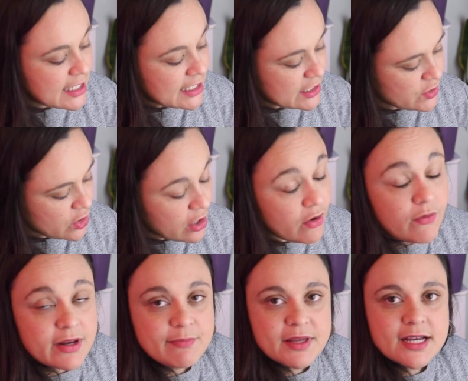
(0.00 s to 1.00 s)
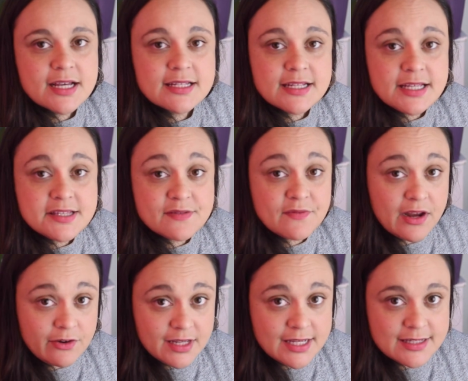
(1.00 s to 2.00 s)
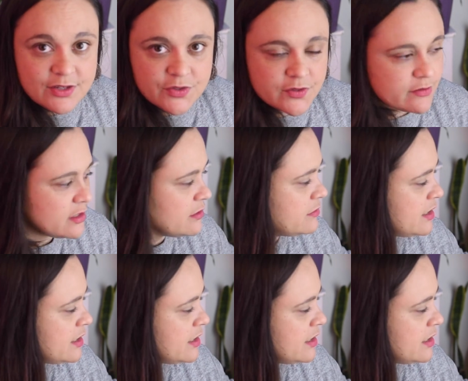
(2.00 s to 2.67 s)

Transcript: is not only because it's very easy to grow,